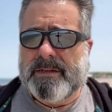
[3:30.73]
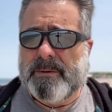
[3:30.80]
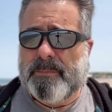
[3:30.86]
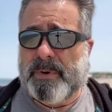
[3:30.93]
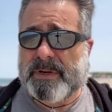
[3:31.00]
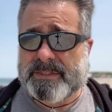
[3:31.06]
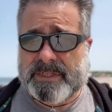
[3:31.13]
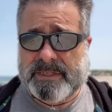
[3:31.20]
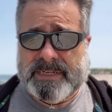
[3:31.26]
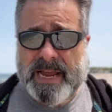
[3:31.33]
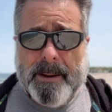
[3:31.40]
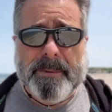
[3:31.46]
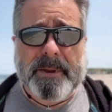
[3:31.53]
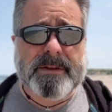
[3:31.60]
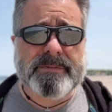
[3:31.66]
But the
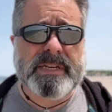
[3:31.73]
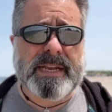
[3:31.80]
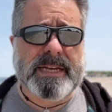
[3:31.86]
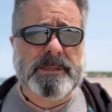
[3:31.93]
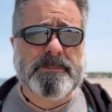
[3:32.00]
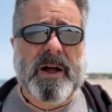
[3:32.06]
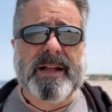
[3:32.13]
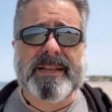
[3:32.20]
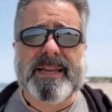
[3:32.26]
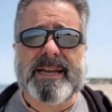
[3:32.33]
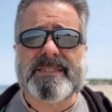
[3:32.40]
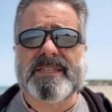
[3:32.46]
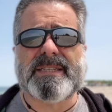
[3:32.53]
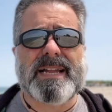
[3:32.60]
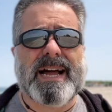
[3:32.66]
topic of today's
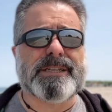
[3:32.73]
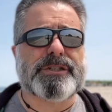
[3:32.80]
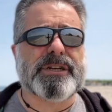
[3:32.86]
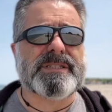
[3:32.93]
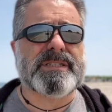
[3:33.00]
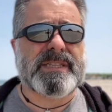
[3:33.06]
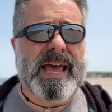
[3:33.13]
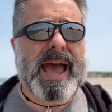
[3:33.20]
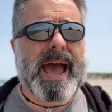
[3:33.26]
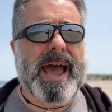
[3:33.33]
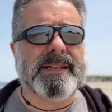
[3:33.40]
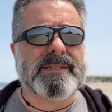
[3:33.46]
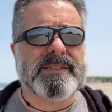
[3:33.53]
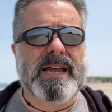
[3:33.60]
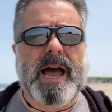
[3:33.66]
podcast is not just
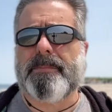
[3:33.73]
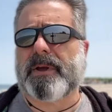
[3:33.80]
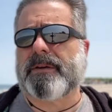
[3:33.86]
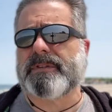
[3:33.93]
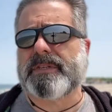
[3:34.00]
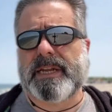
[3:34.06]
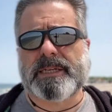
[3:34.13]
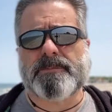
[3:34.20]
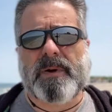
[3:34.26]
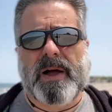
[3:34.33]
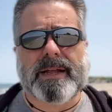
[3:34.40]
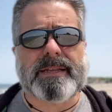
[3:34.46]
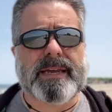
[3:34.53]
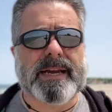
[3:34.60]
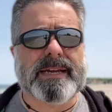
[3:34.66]
that. The topic of today's
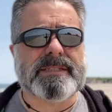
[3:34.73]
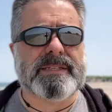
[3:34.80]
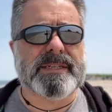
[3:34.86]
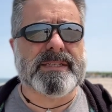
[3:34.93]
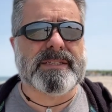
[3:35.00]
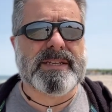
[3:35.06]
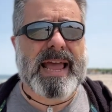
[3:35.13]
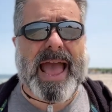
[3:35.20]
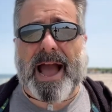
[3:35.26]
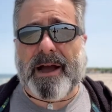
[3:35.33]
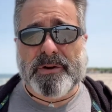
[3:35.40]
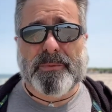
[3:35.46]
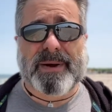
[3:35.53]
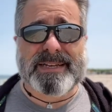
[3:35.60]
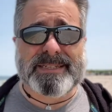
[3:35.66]
podcast is how
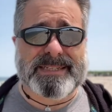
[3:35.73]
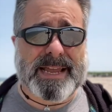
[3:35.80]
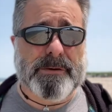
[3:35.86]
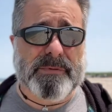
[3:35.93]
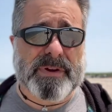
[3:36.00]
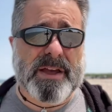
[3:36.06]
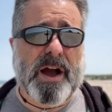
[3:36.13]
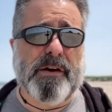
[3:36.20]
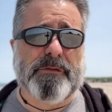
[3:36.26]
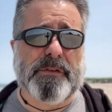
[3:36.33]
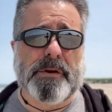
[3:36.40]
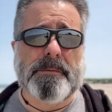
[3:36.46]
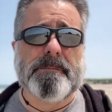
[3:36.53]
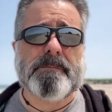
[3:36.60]
do I stay recovered?